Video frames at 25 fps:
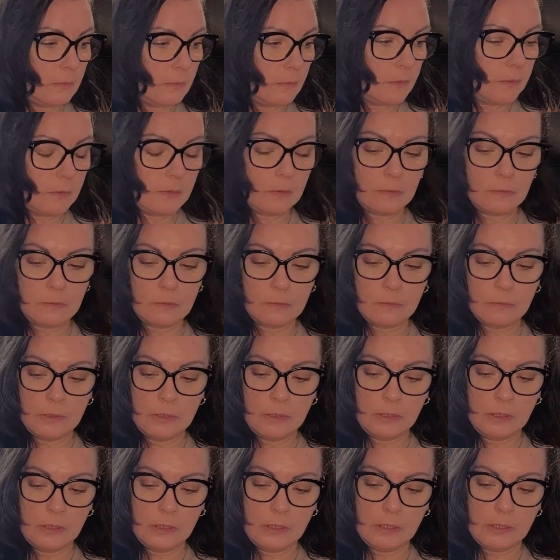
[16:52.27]
so
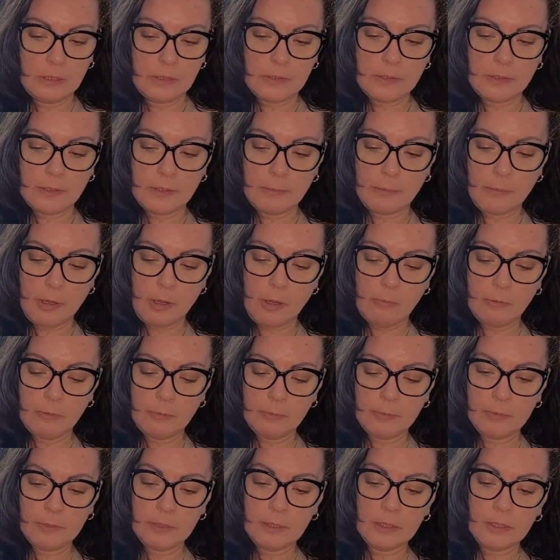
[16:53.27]
it's going to pop
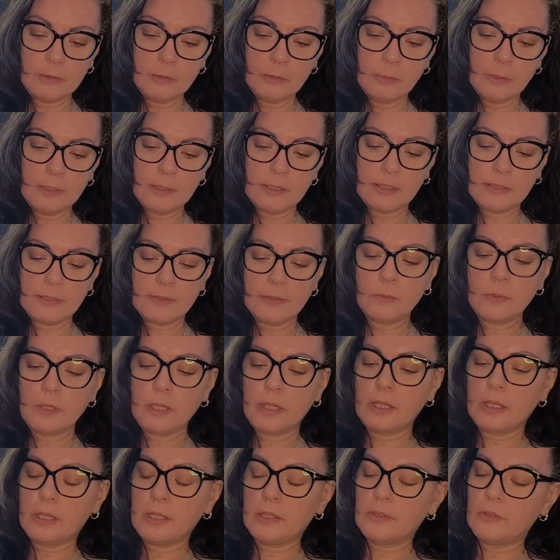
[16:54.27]
up a little, but that's
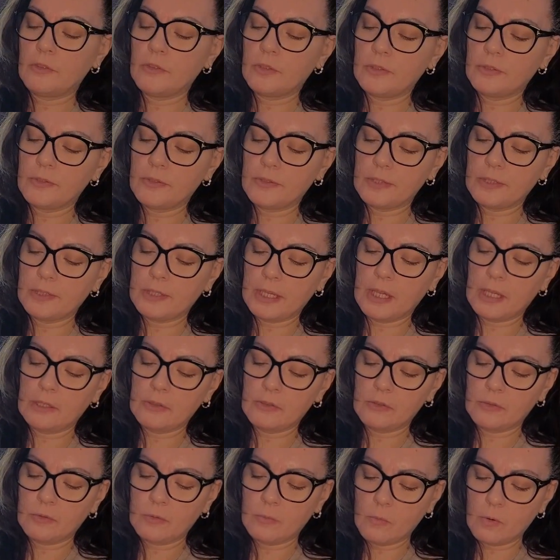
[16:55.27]
okay. It's just to
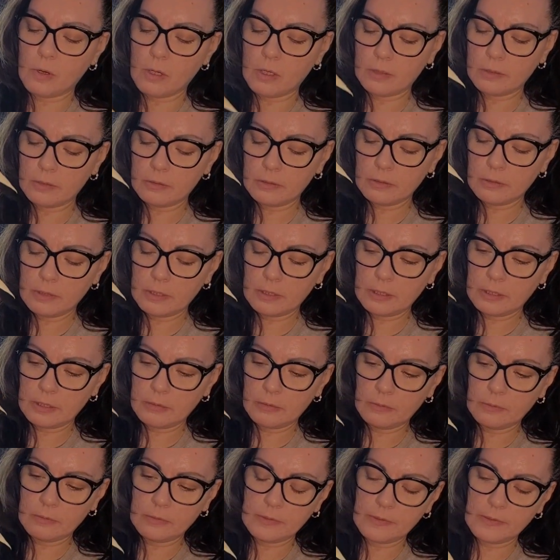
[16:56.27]
catch the water, and
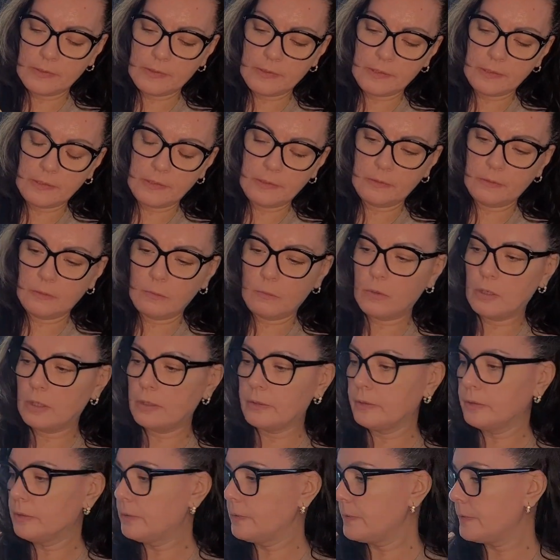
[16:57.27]
it'll sit in the
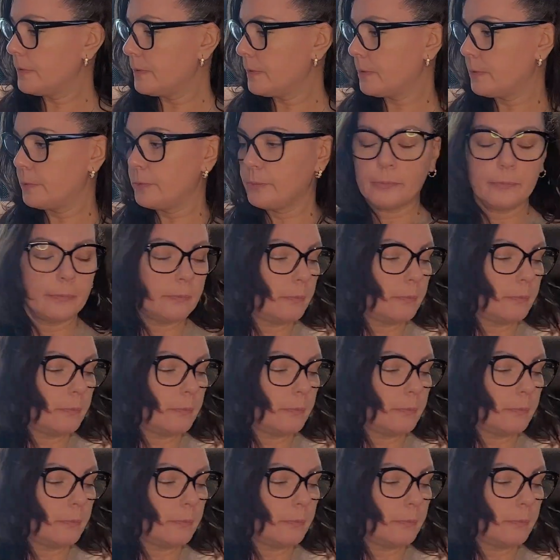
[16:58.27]
water, so